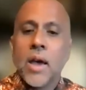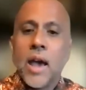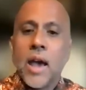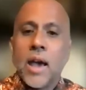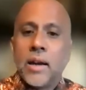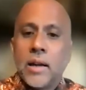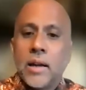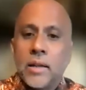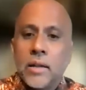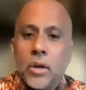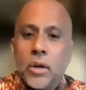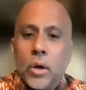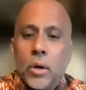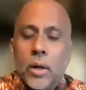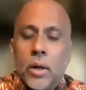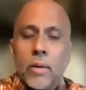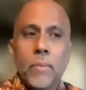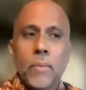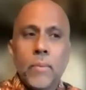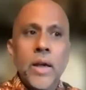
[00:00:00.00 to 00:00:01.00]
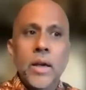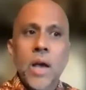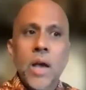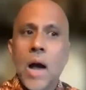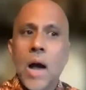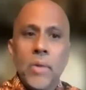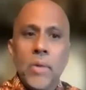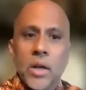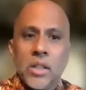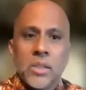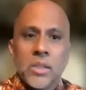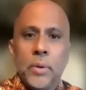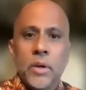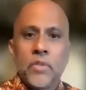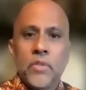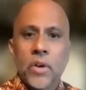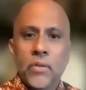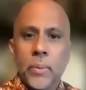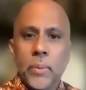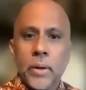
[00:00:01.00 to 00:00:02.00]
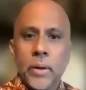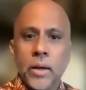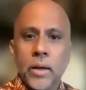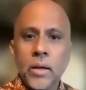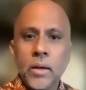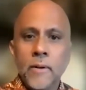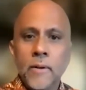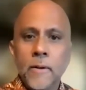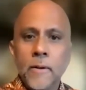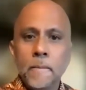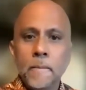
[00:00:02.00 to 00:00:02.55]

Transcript: And, you know, I'm like, I'm not going to speak for everybody,